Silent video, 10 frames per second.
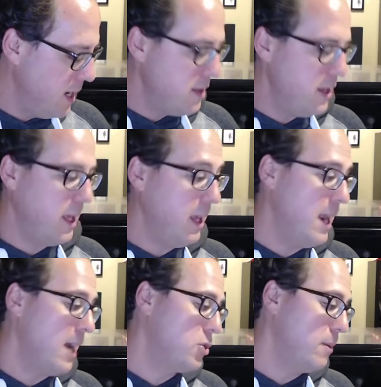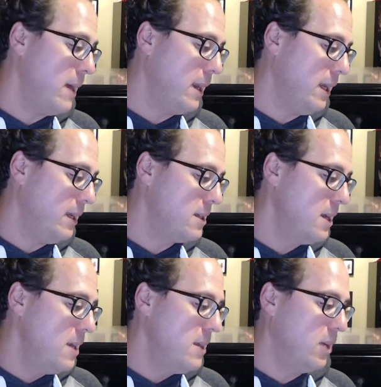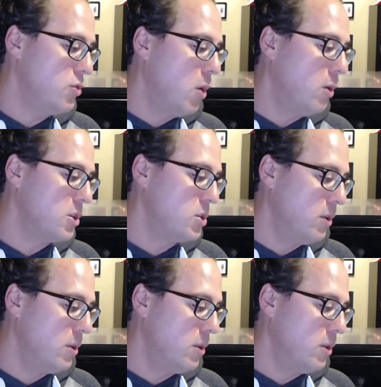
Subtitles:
They can get extra Bennies. They could draw additional